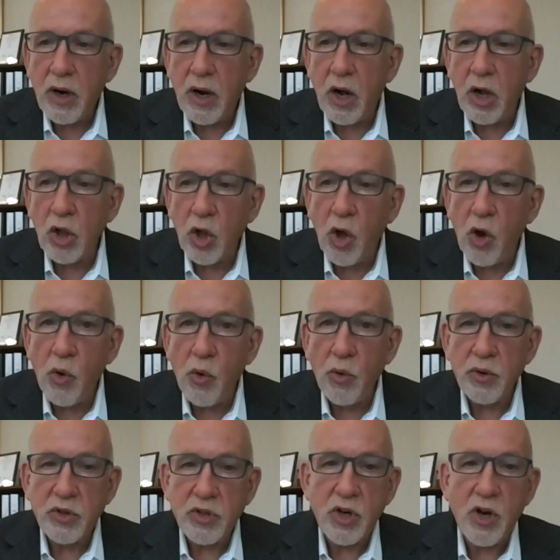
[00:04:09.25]
a
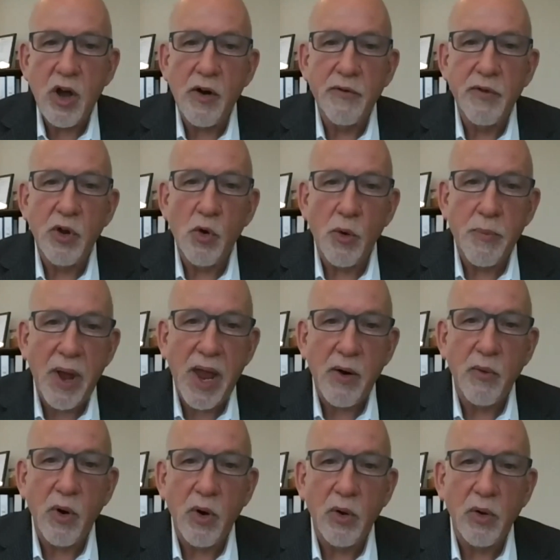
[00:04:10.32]
loan to cover your
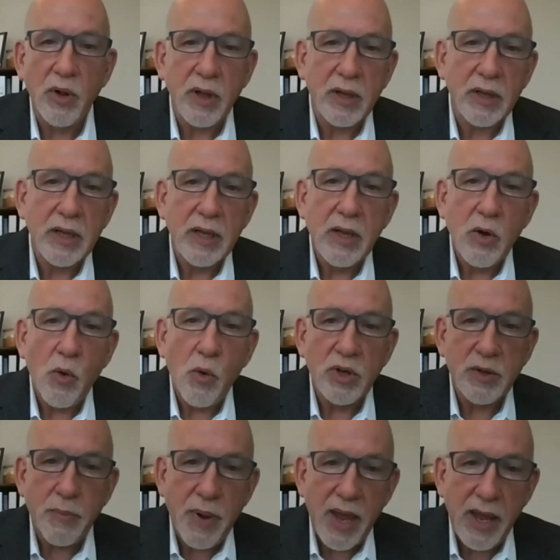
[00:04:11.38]
payroll or to
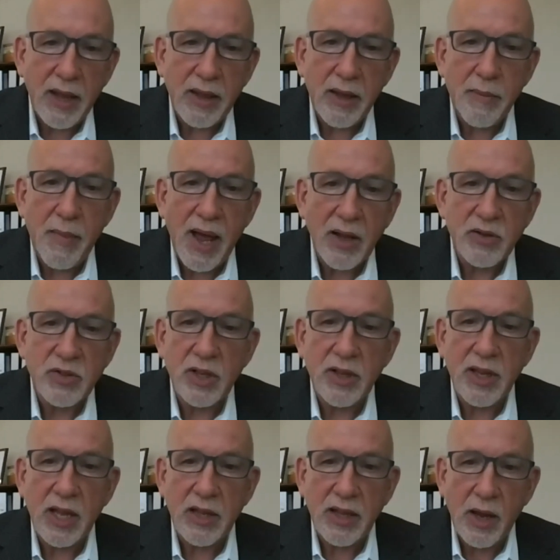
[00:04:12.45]
pay the amounts
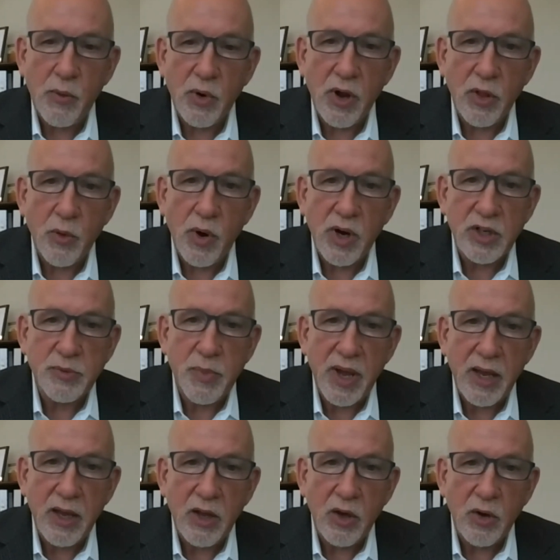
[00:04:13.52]
that they would otherwise pay
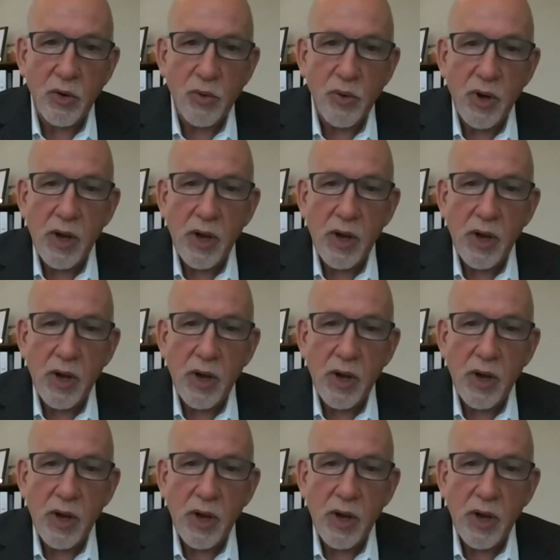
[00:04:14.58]
you,